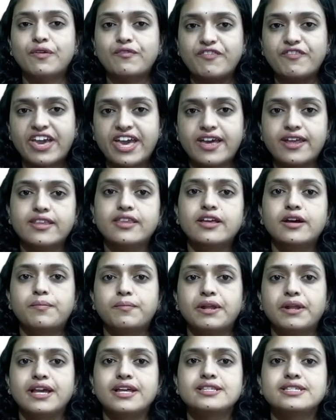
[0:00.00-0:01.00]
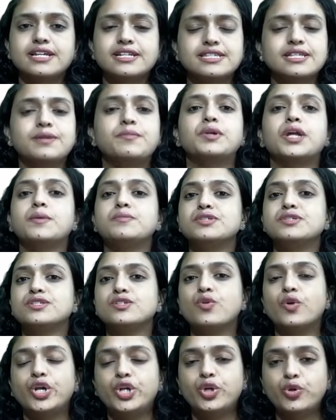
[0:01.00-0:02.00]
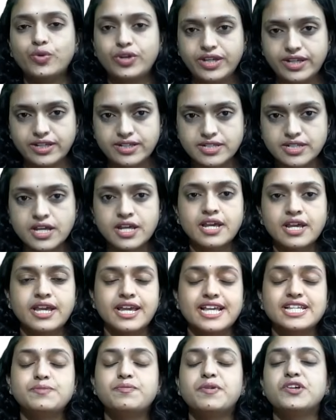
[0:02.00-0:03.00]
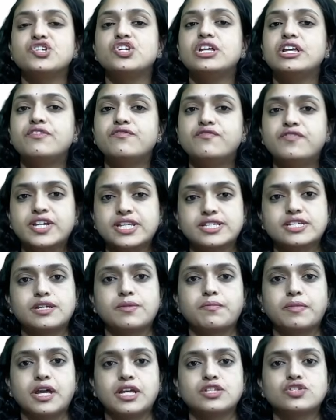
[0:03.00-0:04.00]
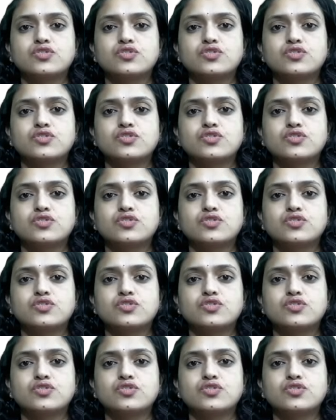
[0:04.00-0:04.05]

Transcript: wear the appliance and sometimes is going to eat, especially in fixed appliance.